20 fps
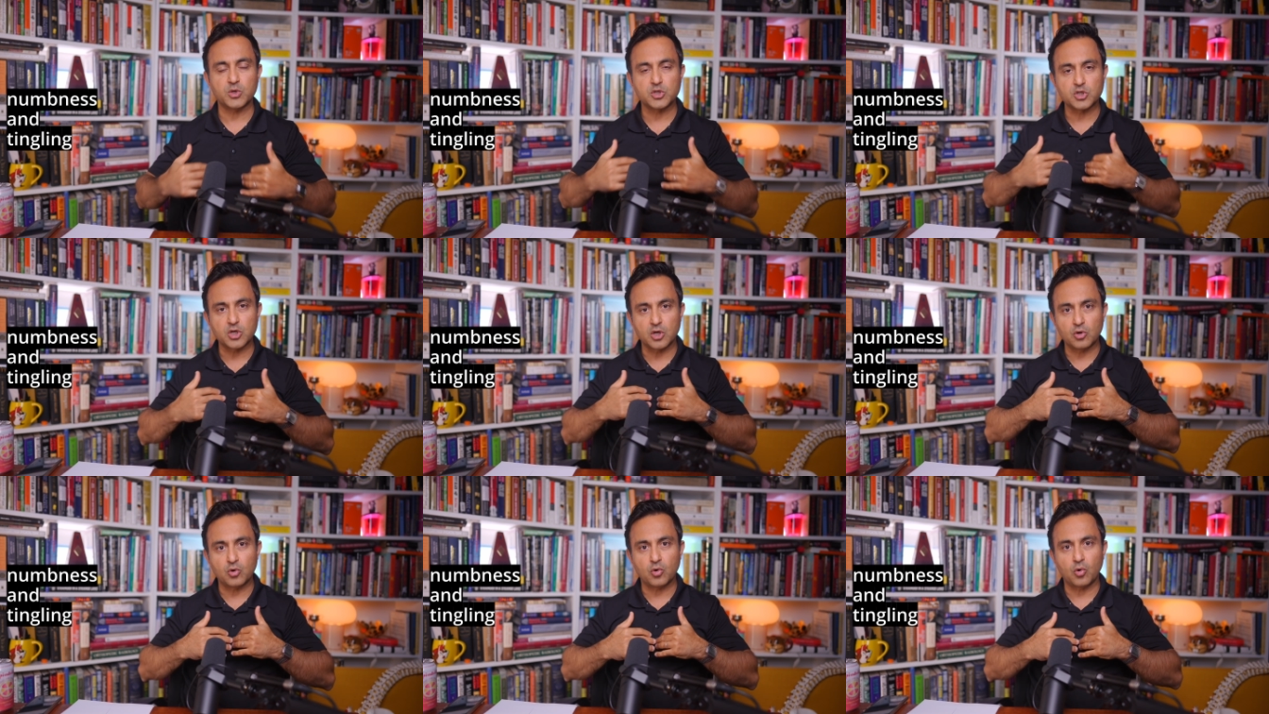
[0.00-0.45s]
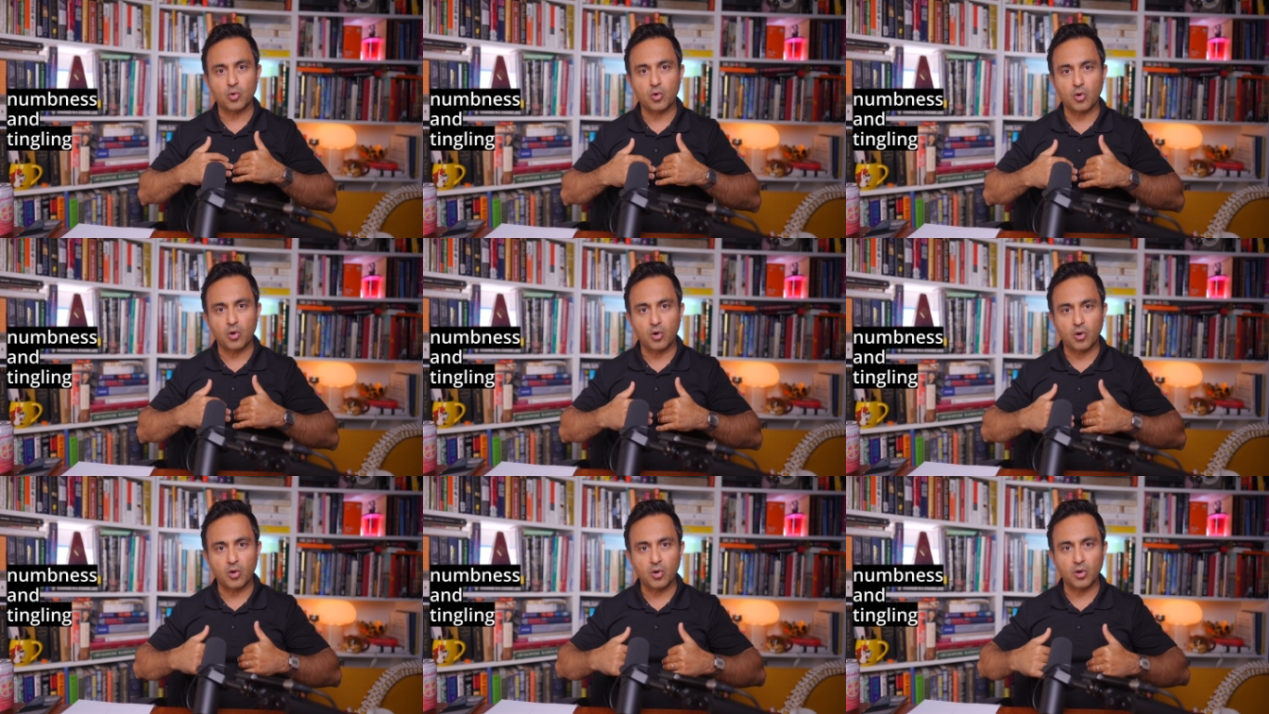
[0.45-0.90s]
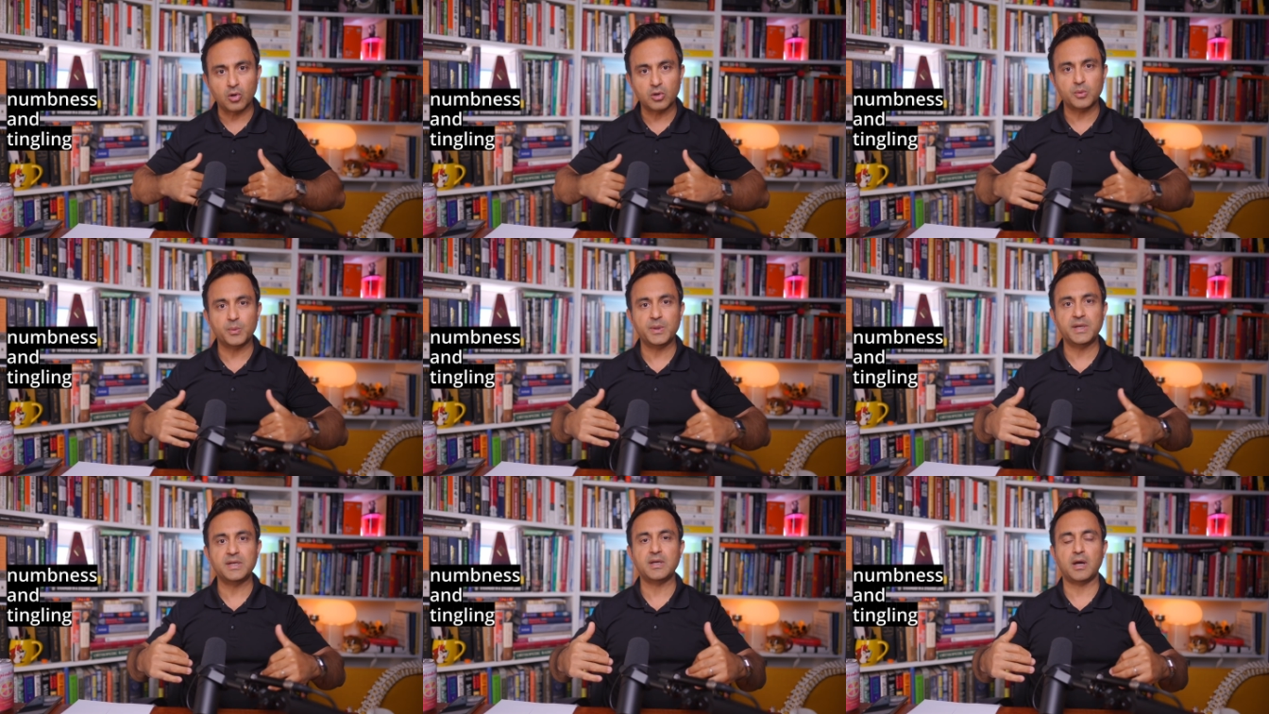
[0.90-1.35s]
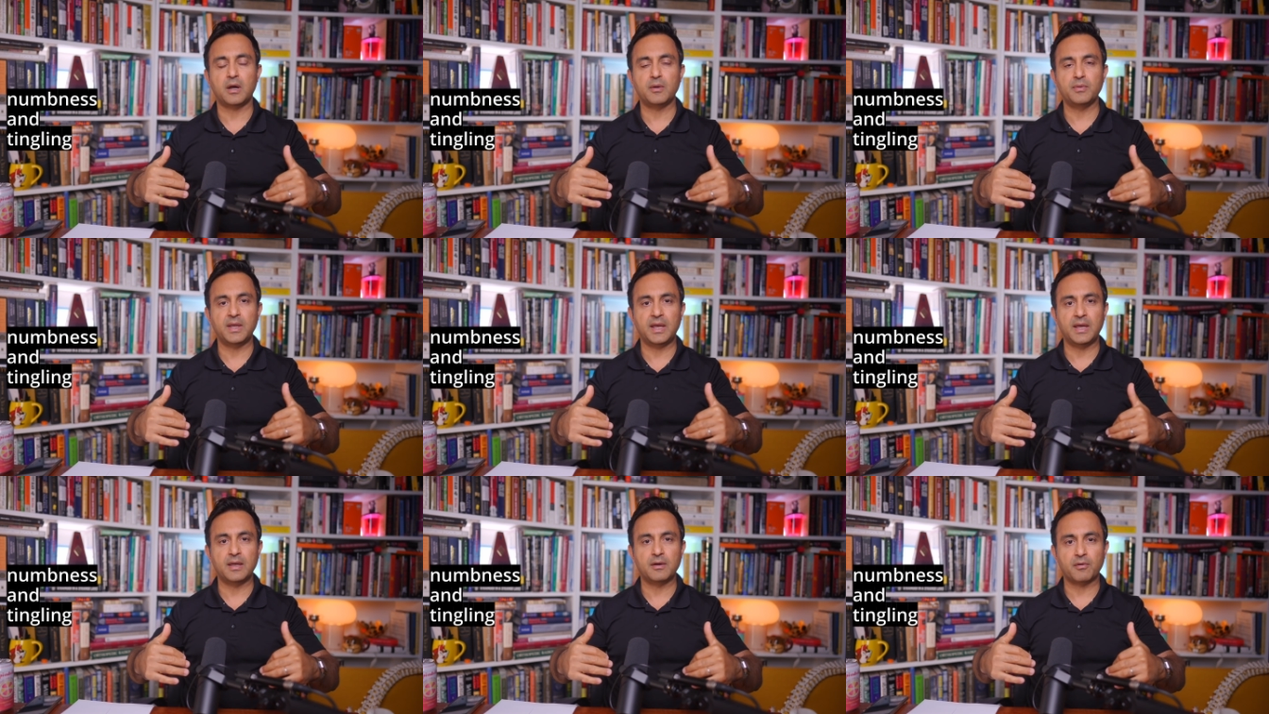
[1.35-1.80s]
which can go all the way
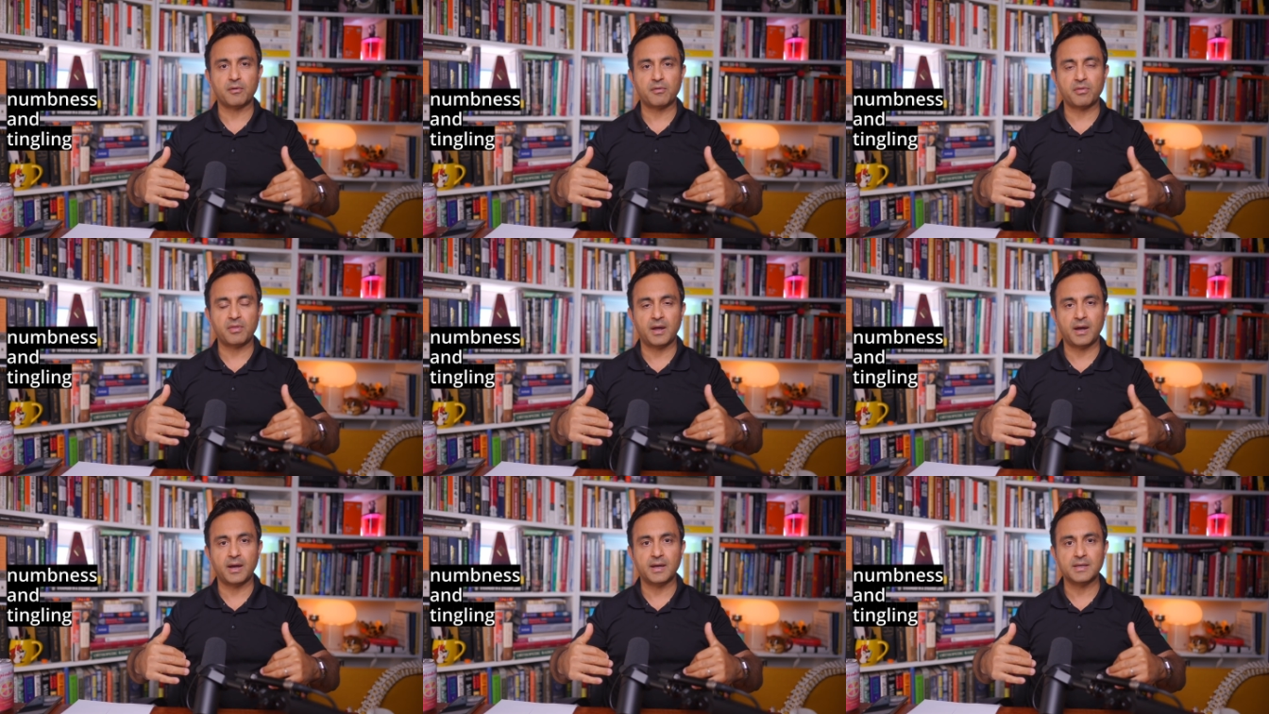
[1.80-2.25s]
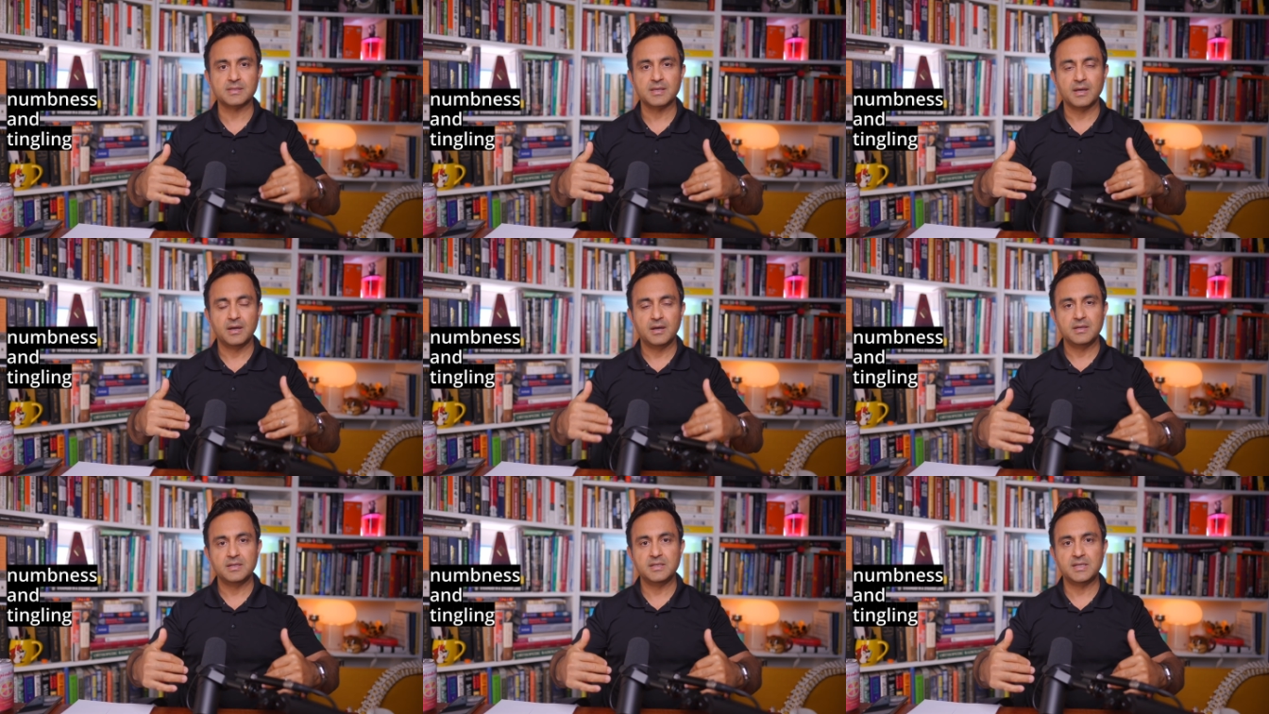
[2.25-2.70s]
down the inner thighs,